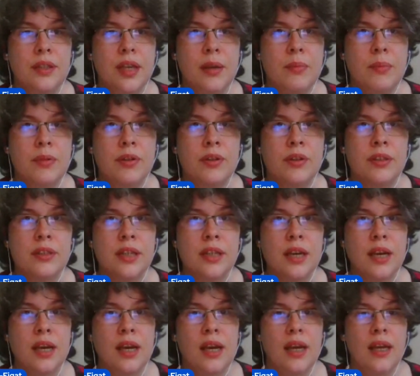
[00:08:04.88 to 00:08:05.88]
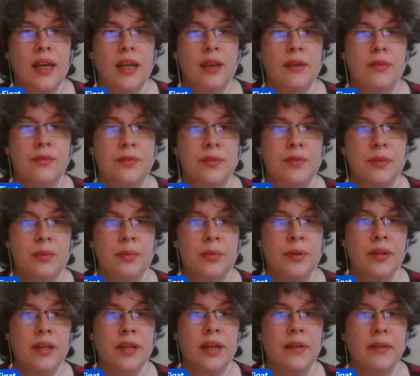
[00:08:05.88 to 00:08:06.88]
neighbors. If
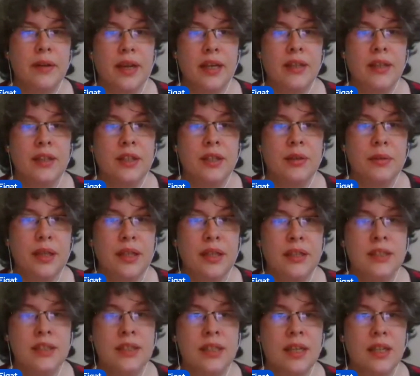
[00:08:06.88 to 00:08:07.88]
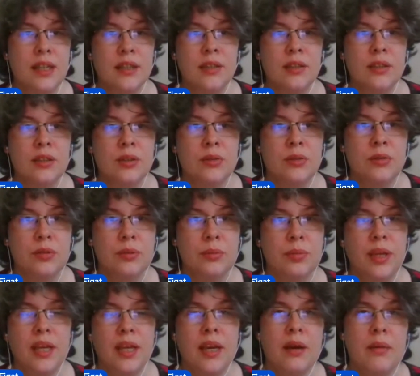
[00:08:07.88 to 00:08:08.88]
Bulgaria and Greece can soon
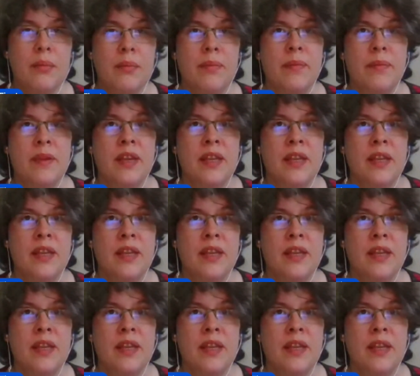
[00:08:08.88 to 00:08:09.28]
become